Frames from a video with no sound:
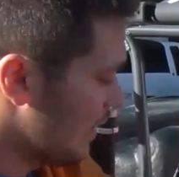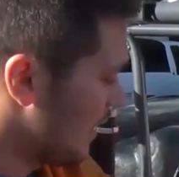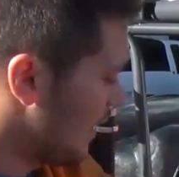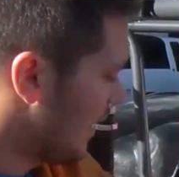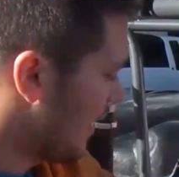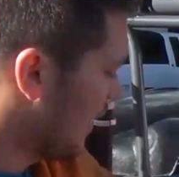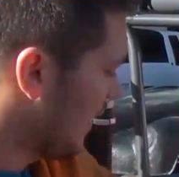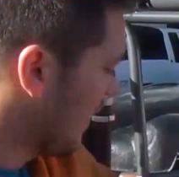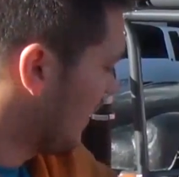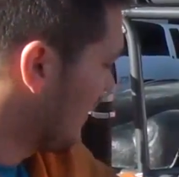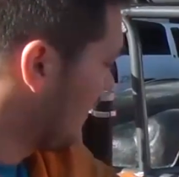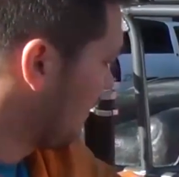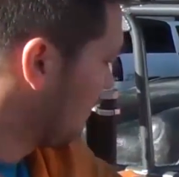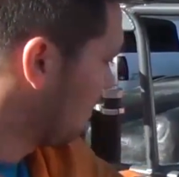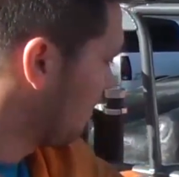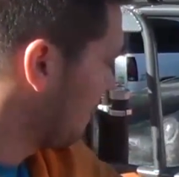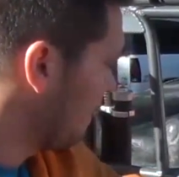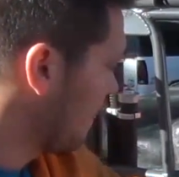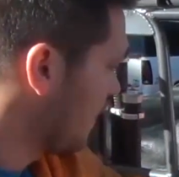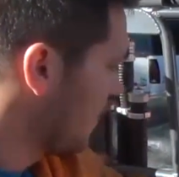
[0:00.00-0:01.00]
then
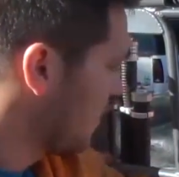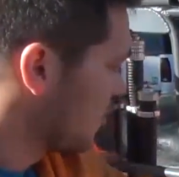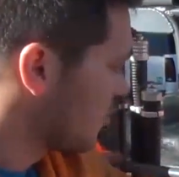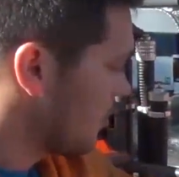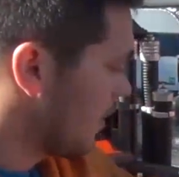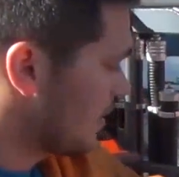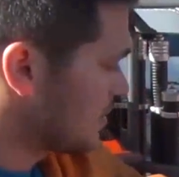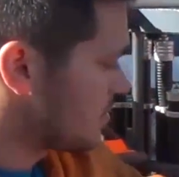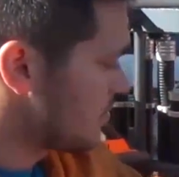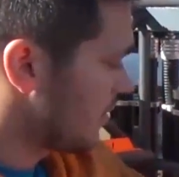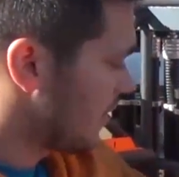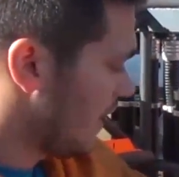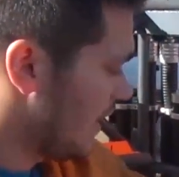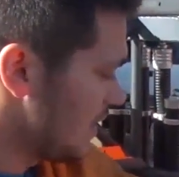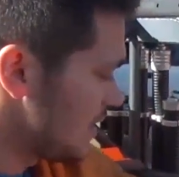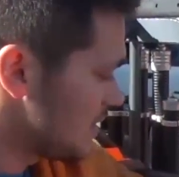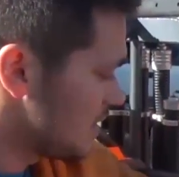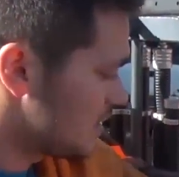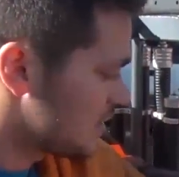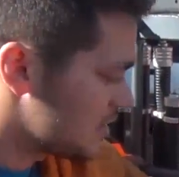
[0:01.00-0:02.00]
transfer
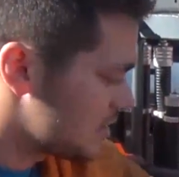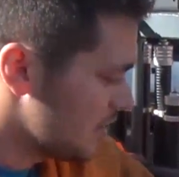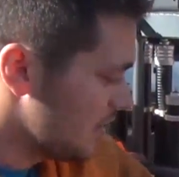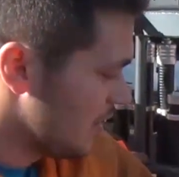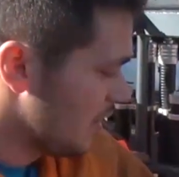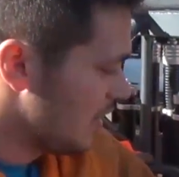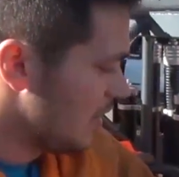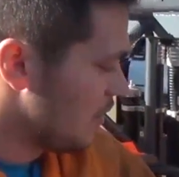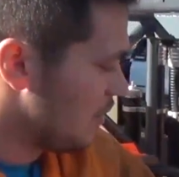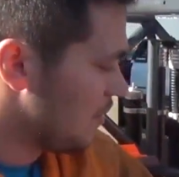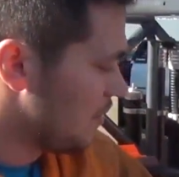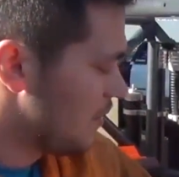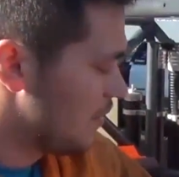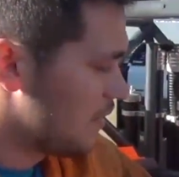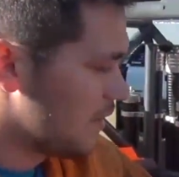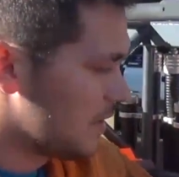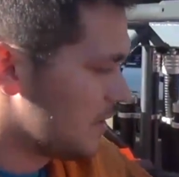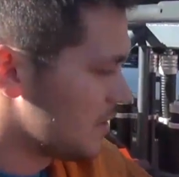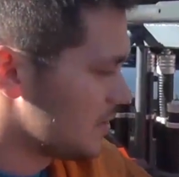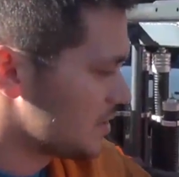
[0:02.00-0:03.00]
case,
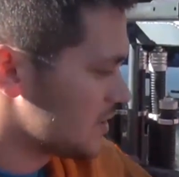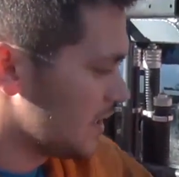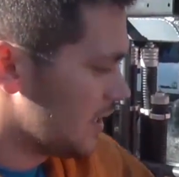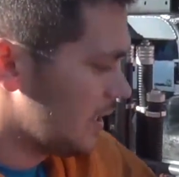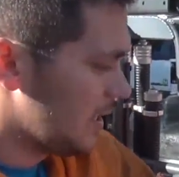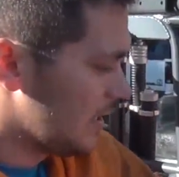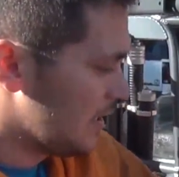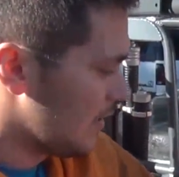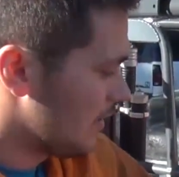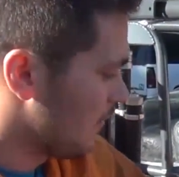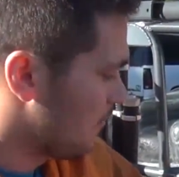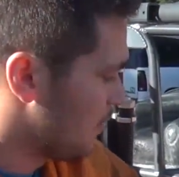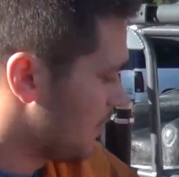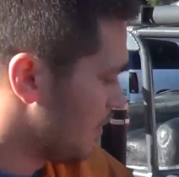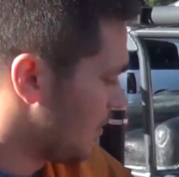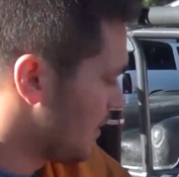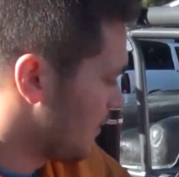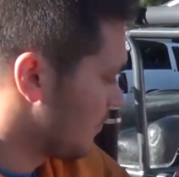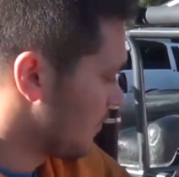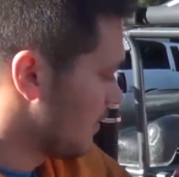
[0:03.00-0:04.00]
there's a few
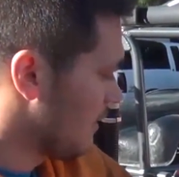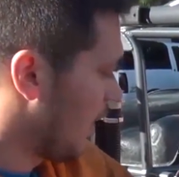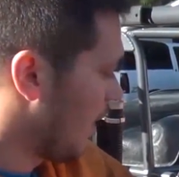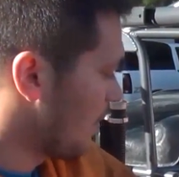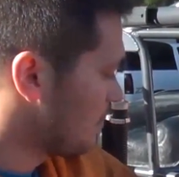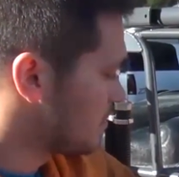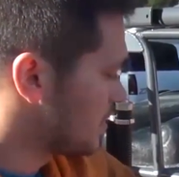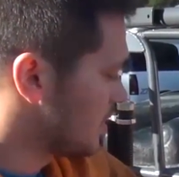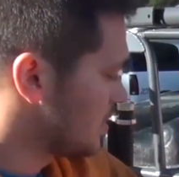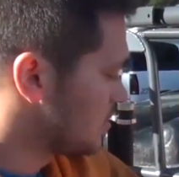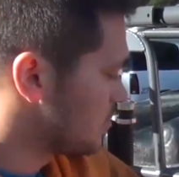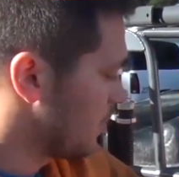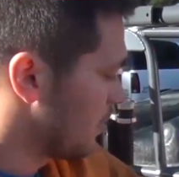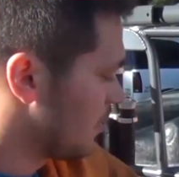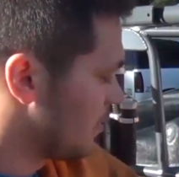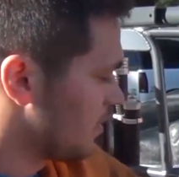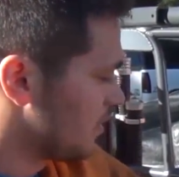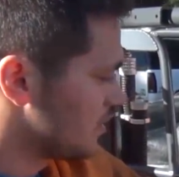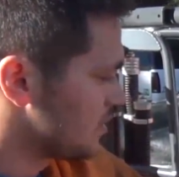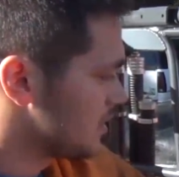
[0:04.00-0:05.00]
different options,
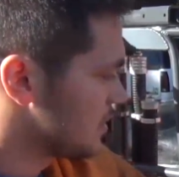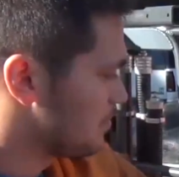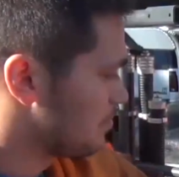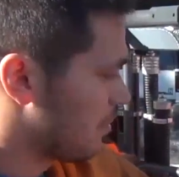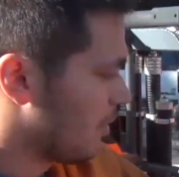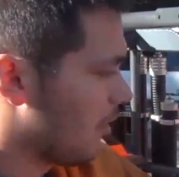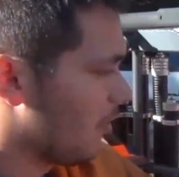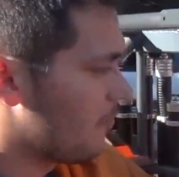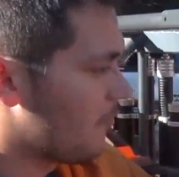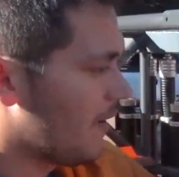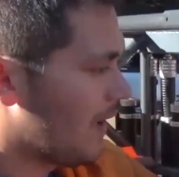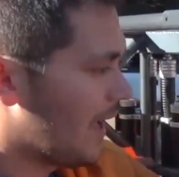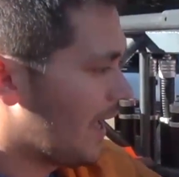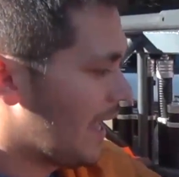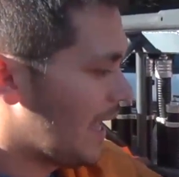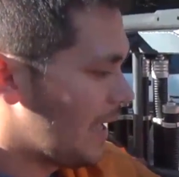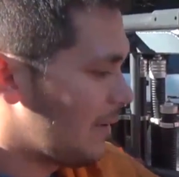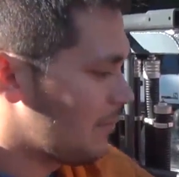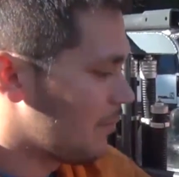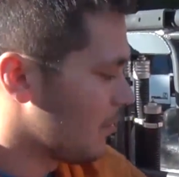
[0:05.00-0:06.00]
whether it's
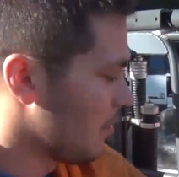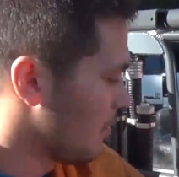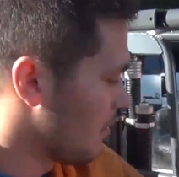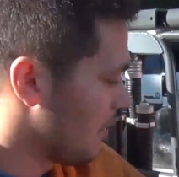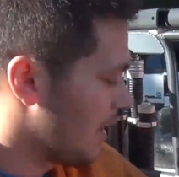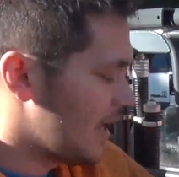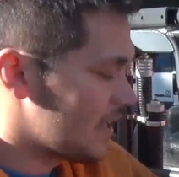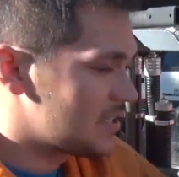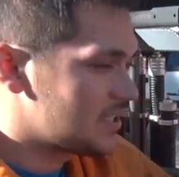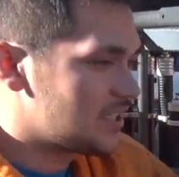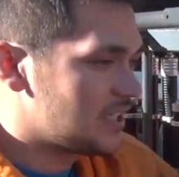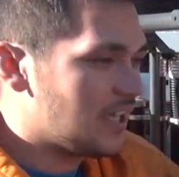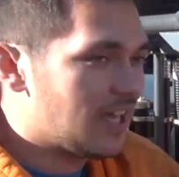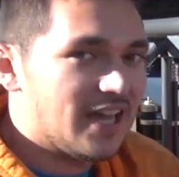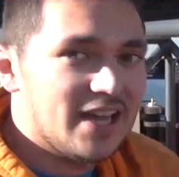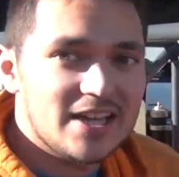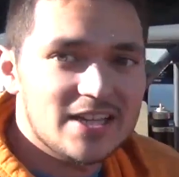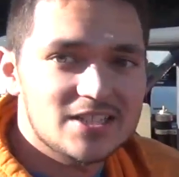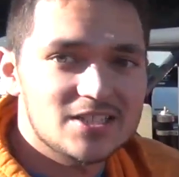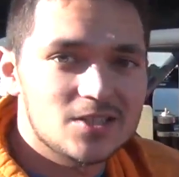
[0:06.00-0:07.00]
Profab or
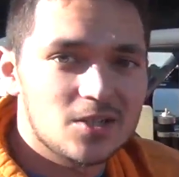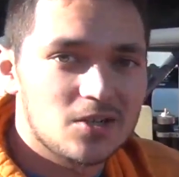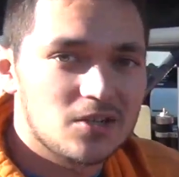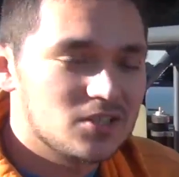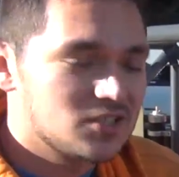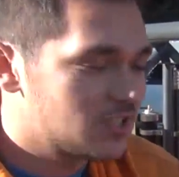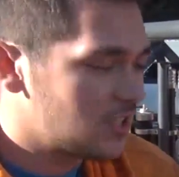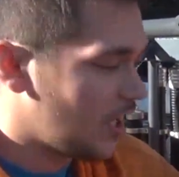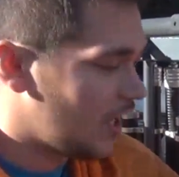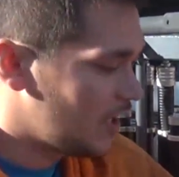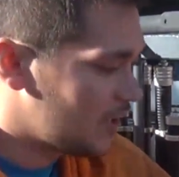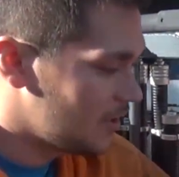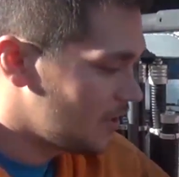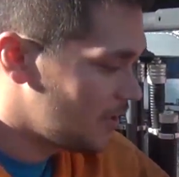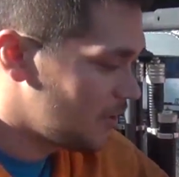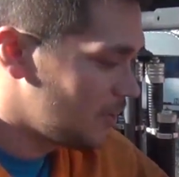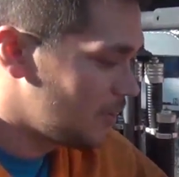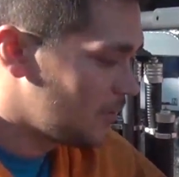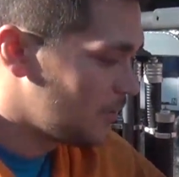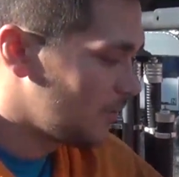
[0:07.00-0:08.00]
SCS or
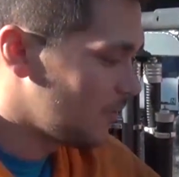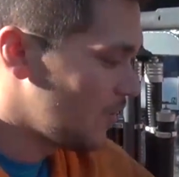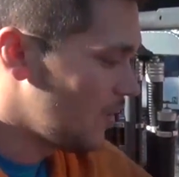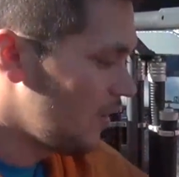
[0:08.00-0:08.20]
Cyclone,